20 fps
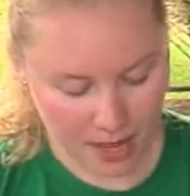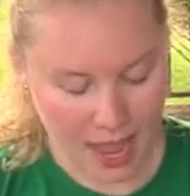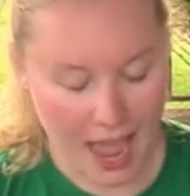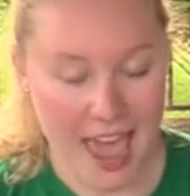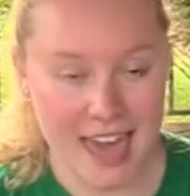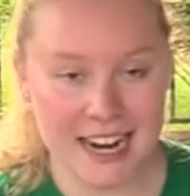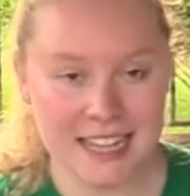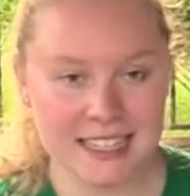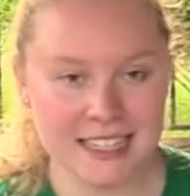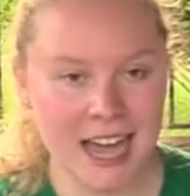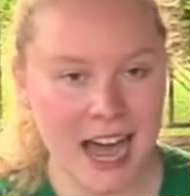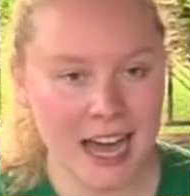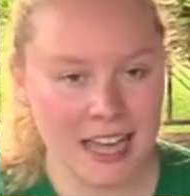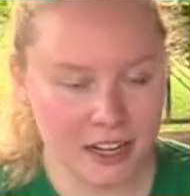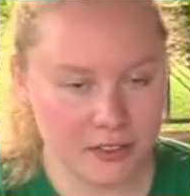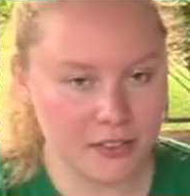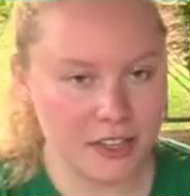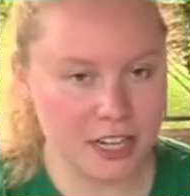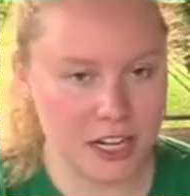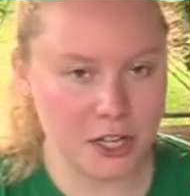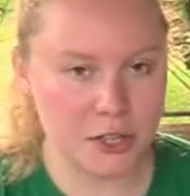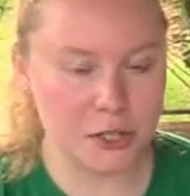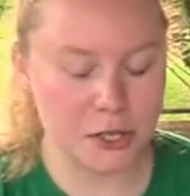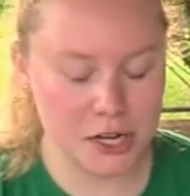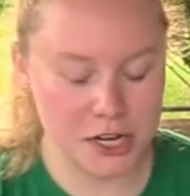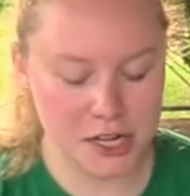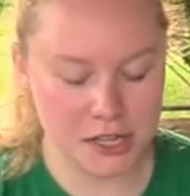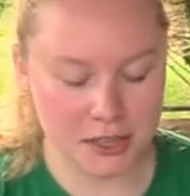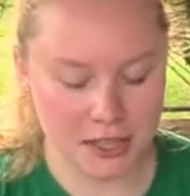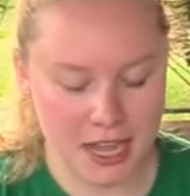And it's kind of going to
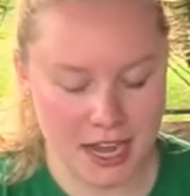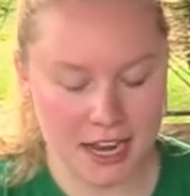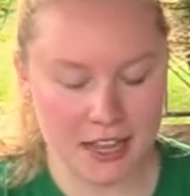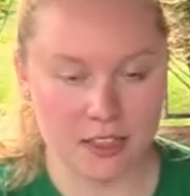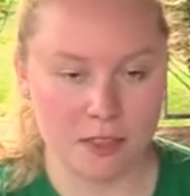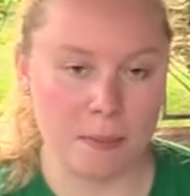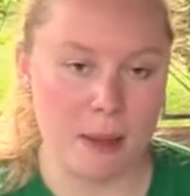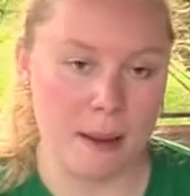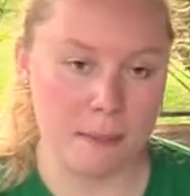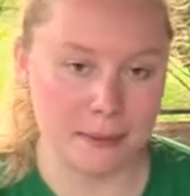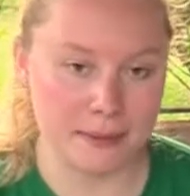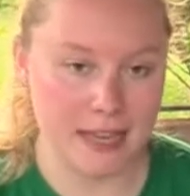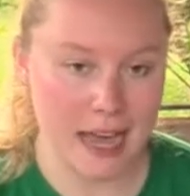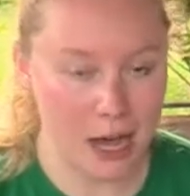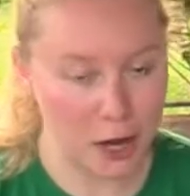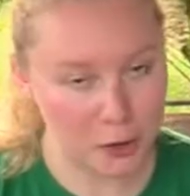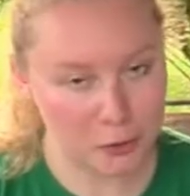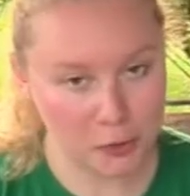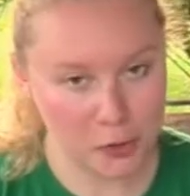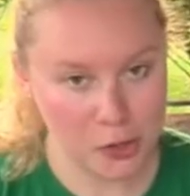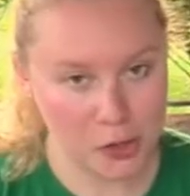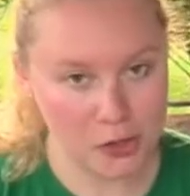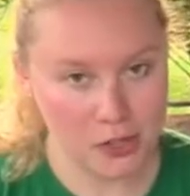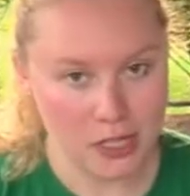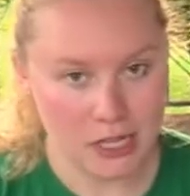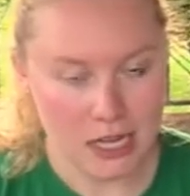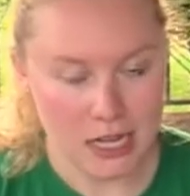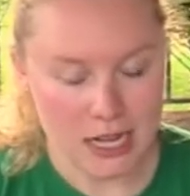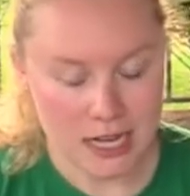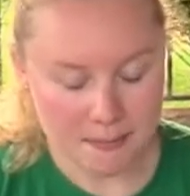look like the paper towel roll,
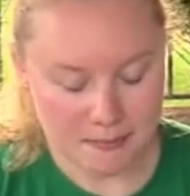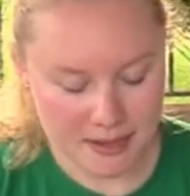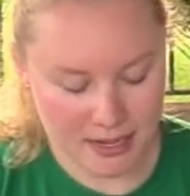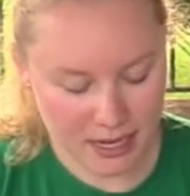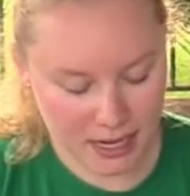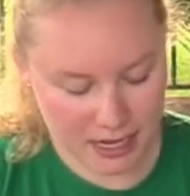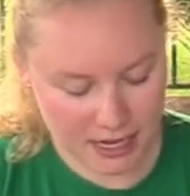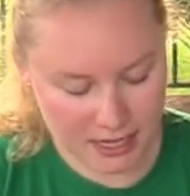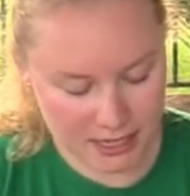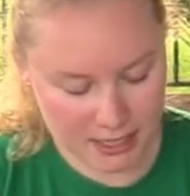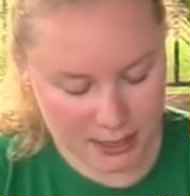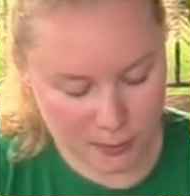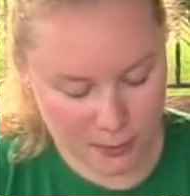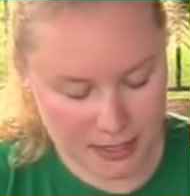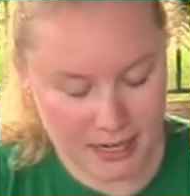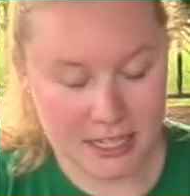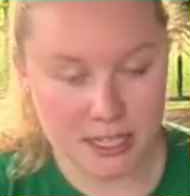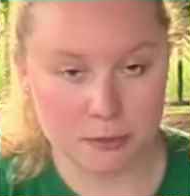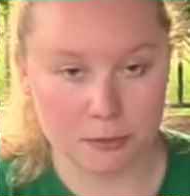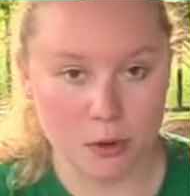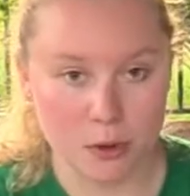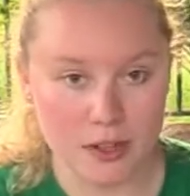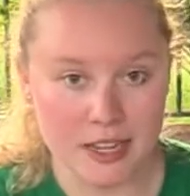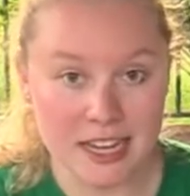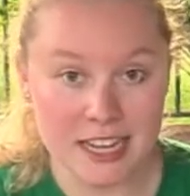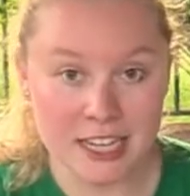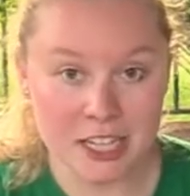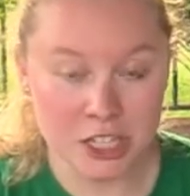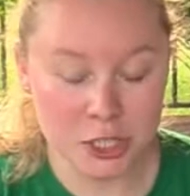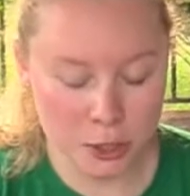because we need to roll it
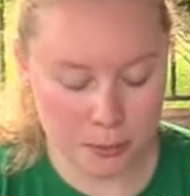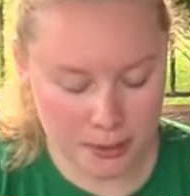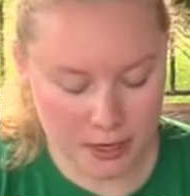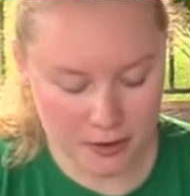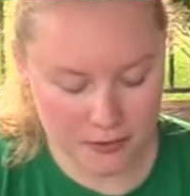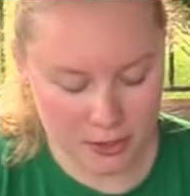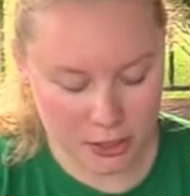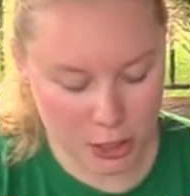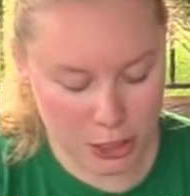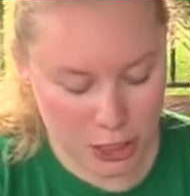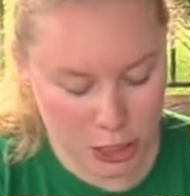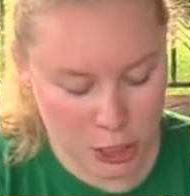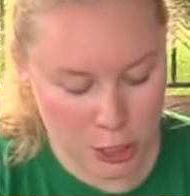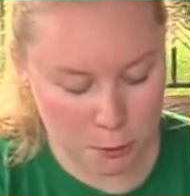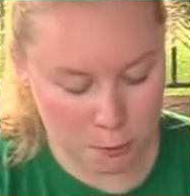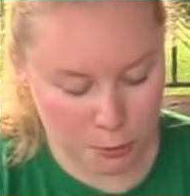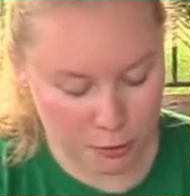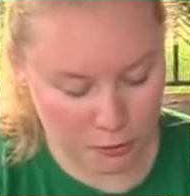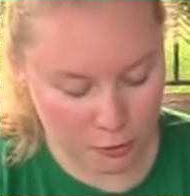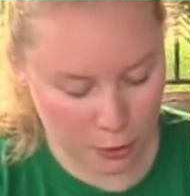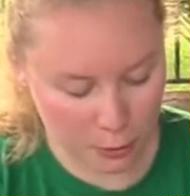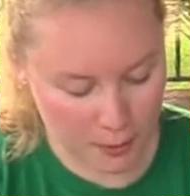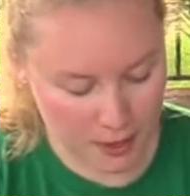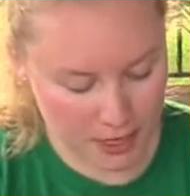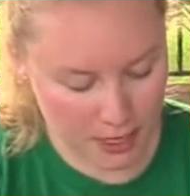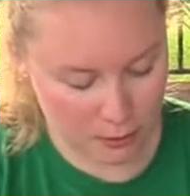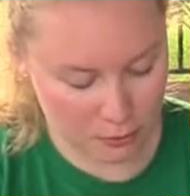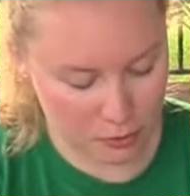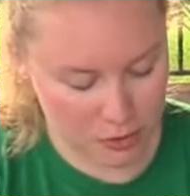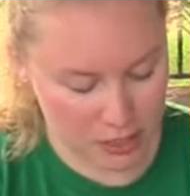into a bit of a tube before we
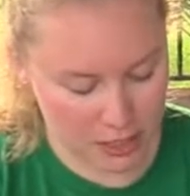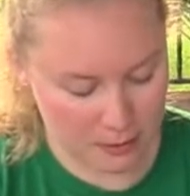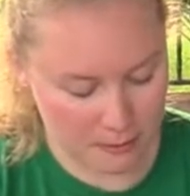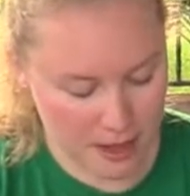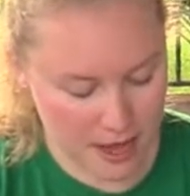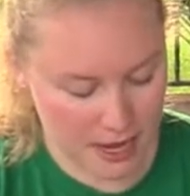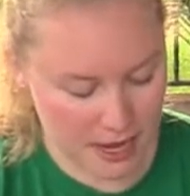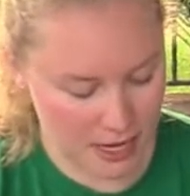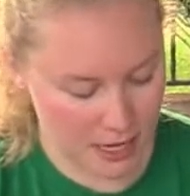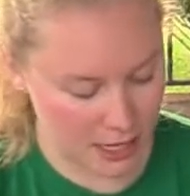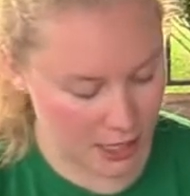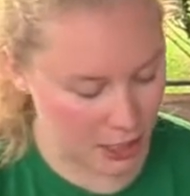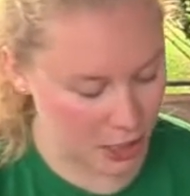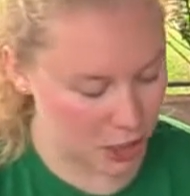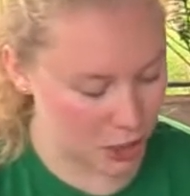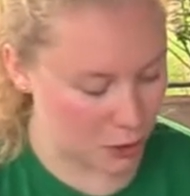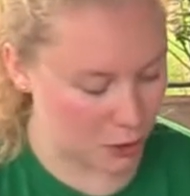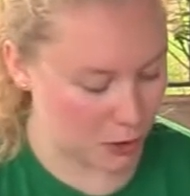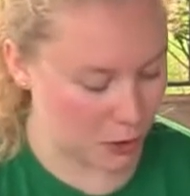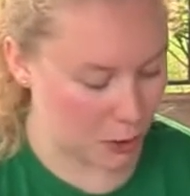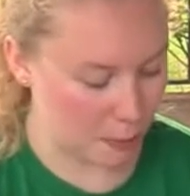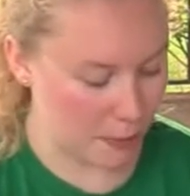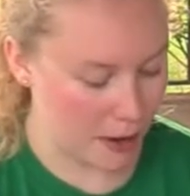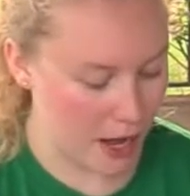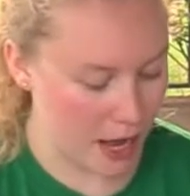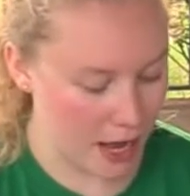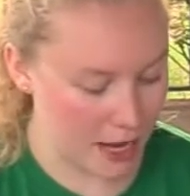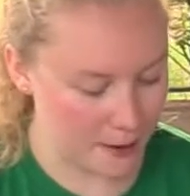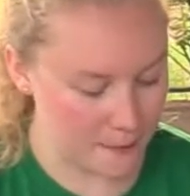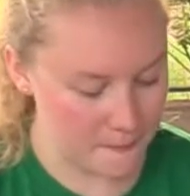can really make it into a little
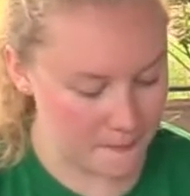pot.